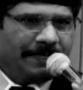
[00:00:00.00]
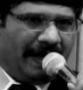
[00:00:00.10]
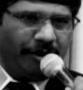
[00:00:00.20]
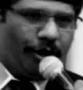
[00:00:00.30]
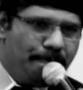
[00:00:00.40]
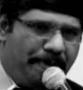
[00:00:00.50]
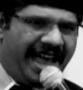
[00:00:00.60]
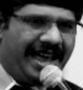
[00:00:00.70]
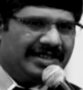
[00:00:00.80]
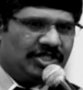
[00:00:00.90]
They will
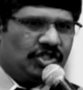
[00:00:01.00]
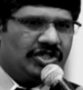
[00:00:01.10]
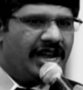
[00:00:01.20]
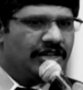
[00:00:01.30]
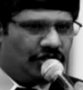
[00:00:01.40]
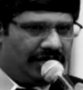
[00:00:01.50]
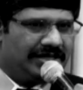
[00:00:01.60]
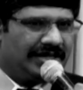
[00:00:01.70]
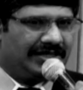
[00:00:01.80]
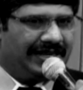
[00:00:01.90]
obey us in
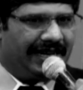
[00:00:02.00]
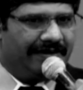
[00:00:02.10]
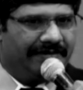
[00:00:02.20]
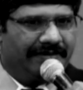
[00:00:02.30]
Jesus' name.